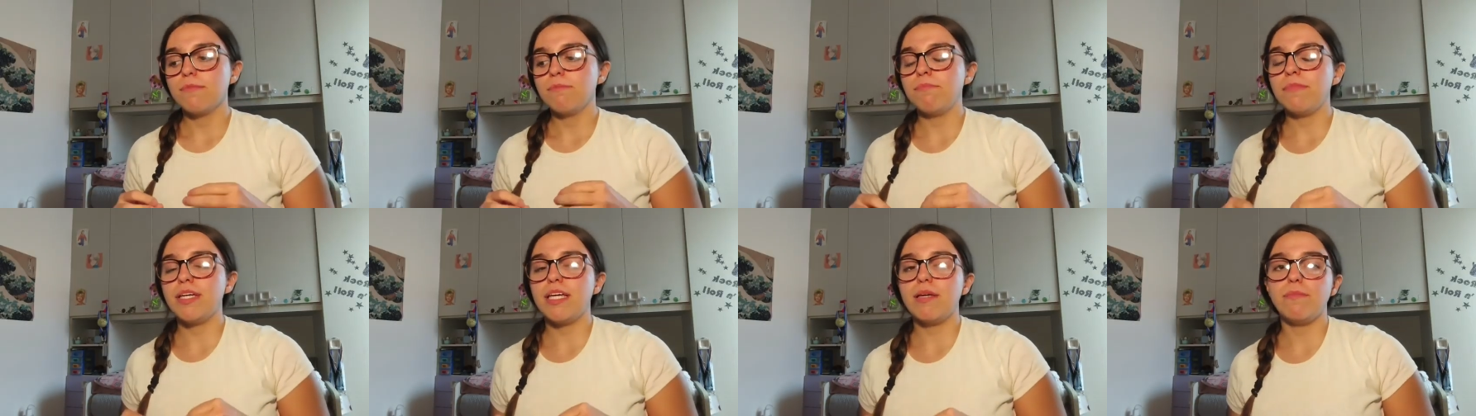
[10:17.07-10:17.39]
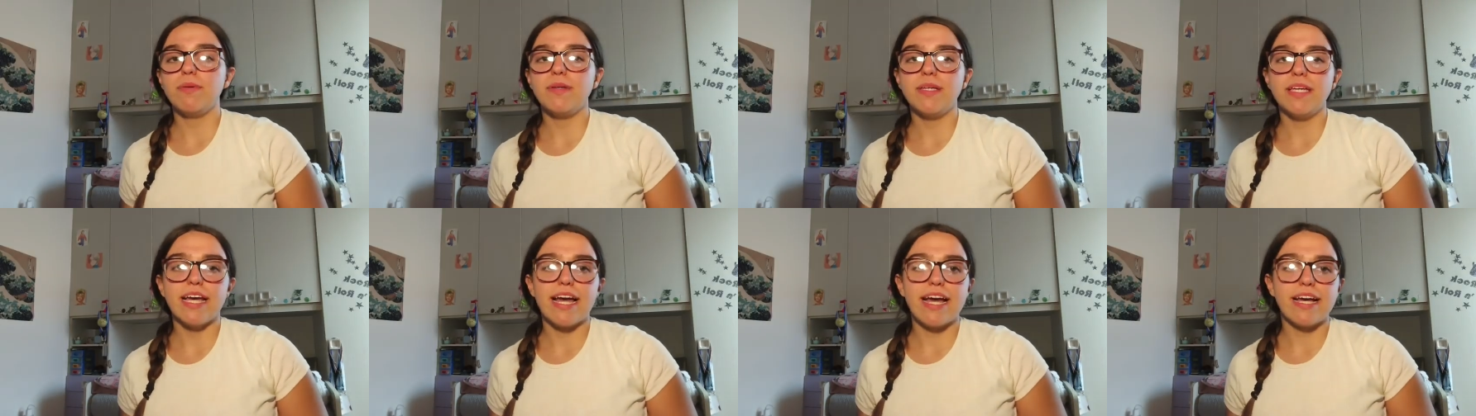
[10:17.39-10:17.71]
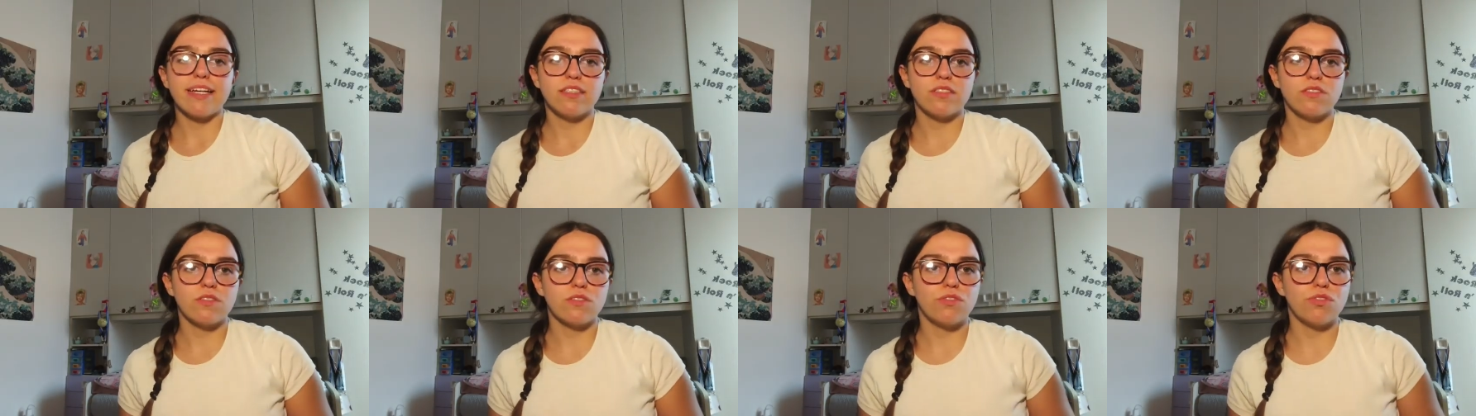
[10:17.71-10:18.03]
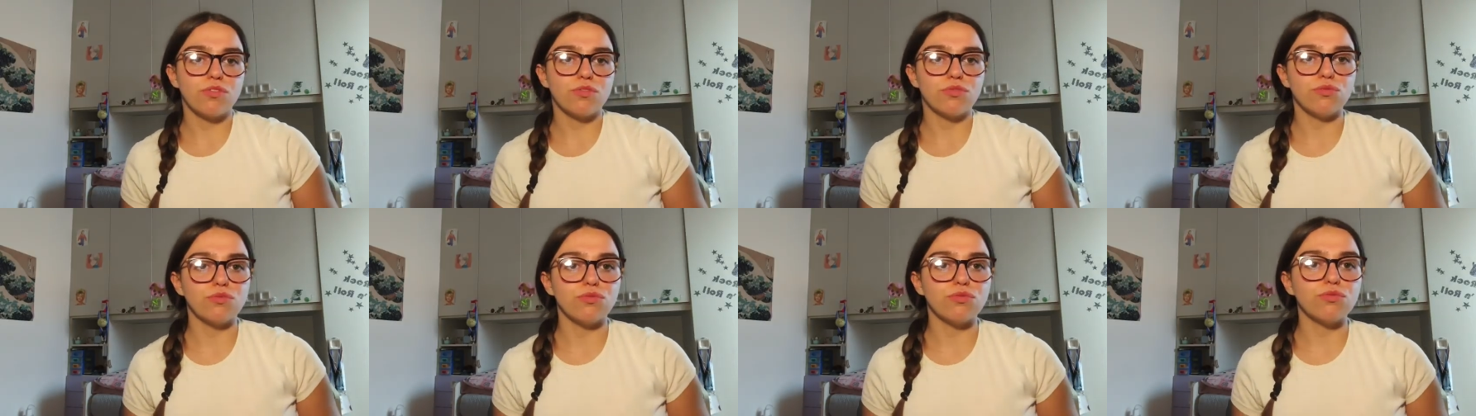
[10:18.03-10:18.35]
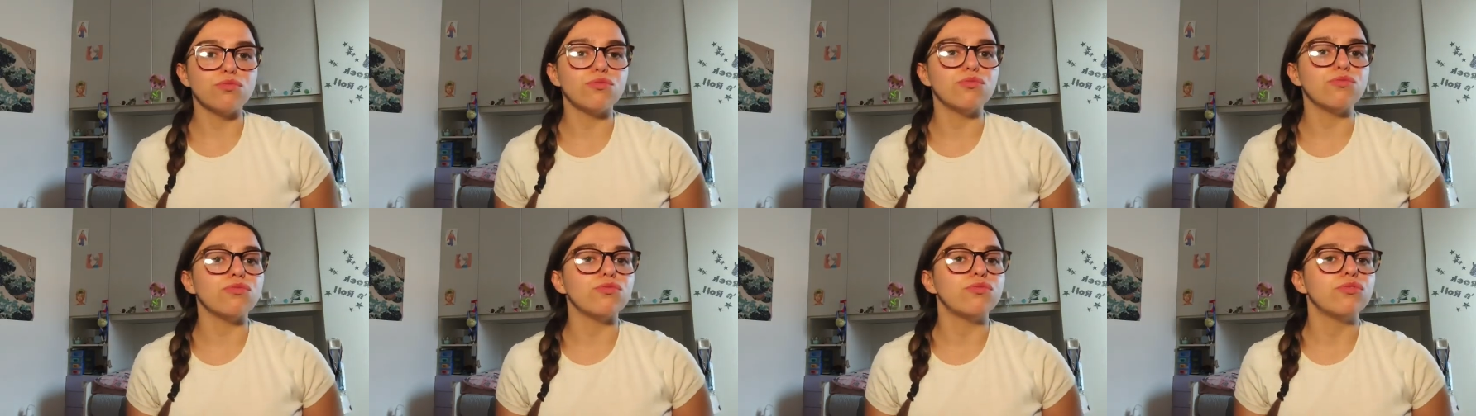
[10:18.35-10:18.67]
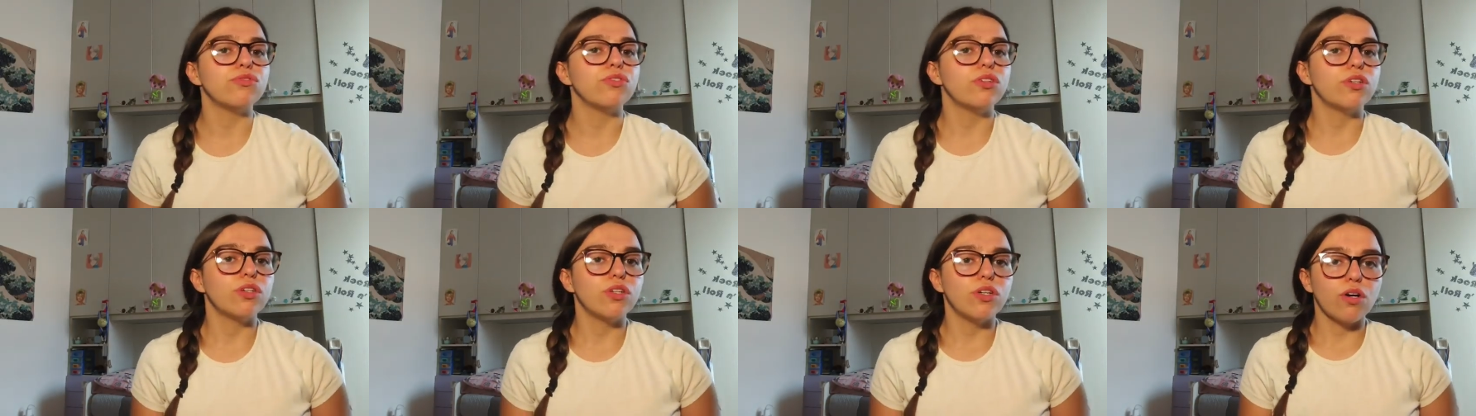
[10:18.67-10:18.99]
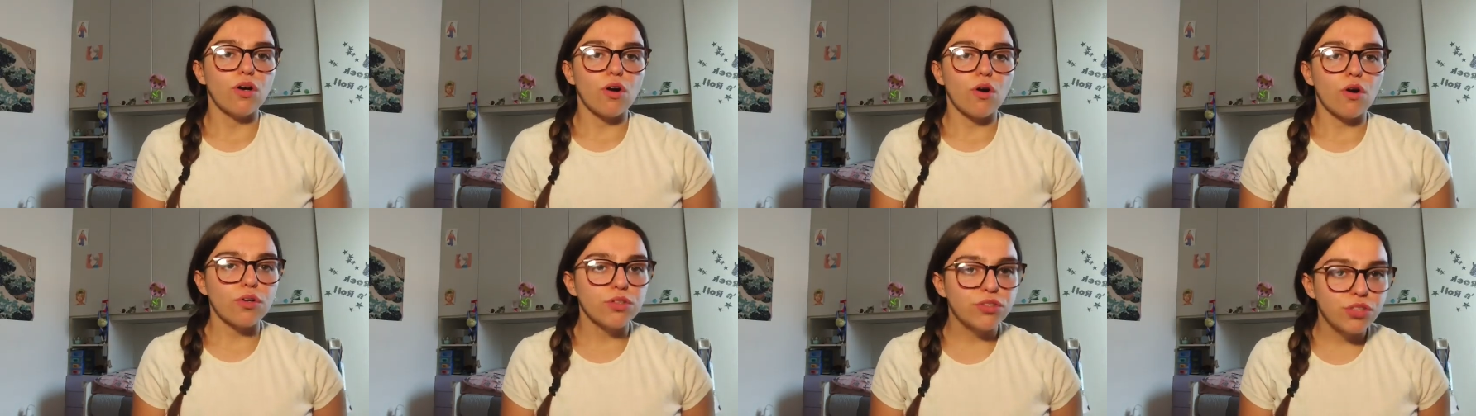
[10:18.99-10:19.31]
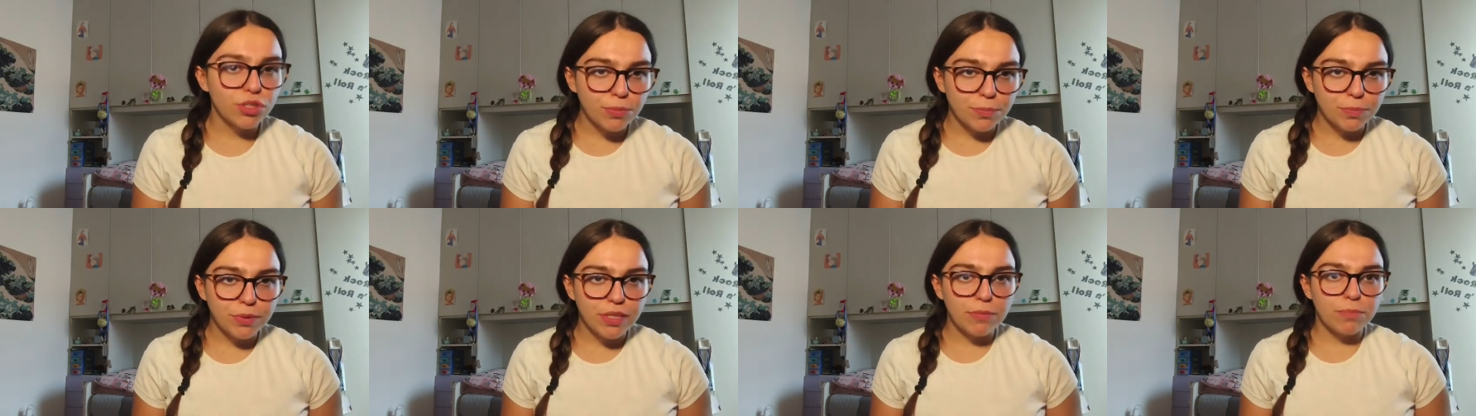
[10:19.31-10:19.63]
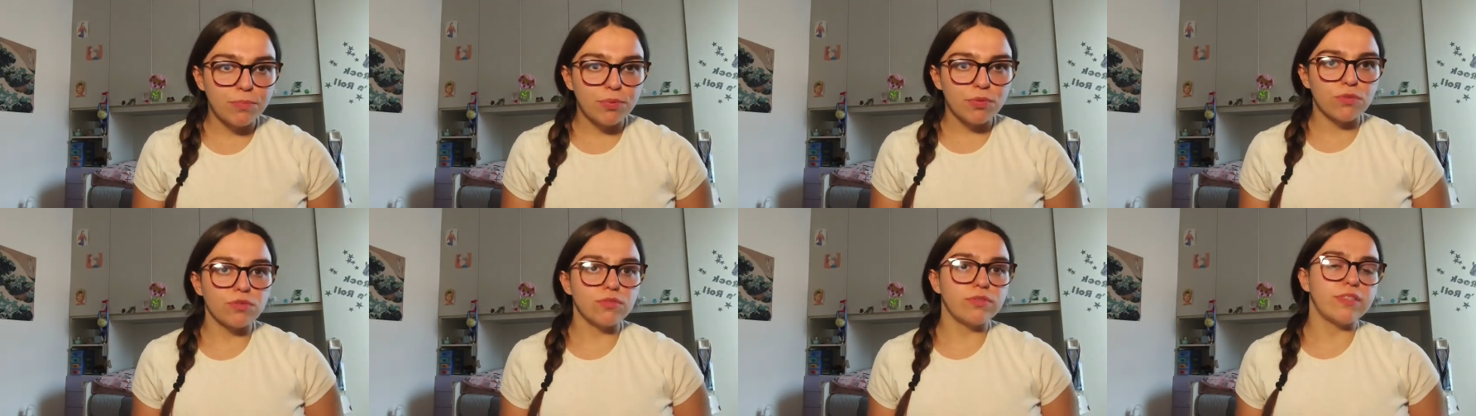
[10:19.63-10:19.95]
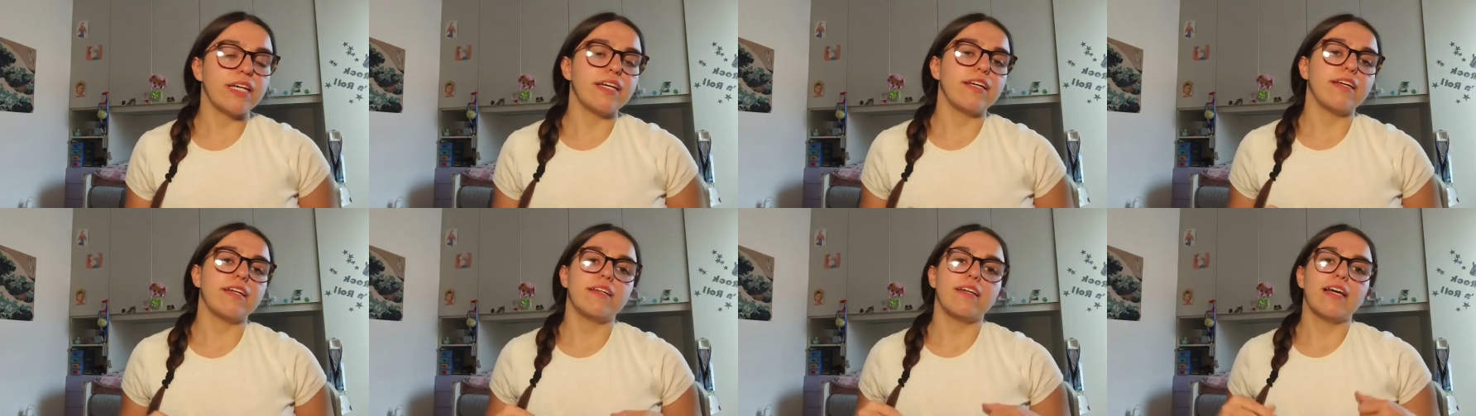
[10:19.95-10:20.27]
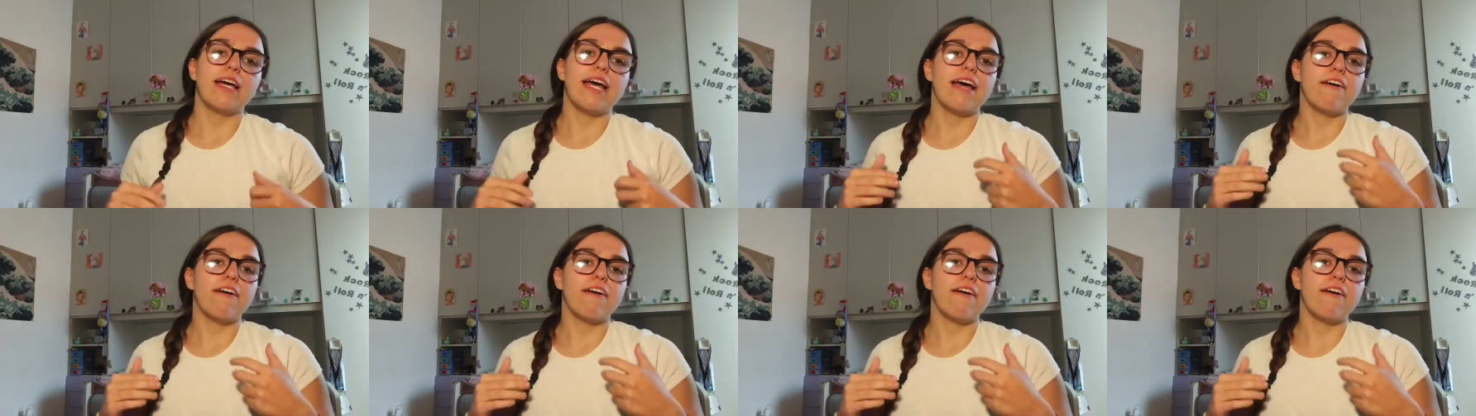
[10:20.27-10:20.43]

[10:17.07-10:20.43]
maybe ask to other people that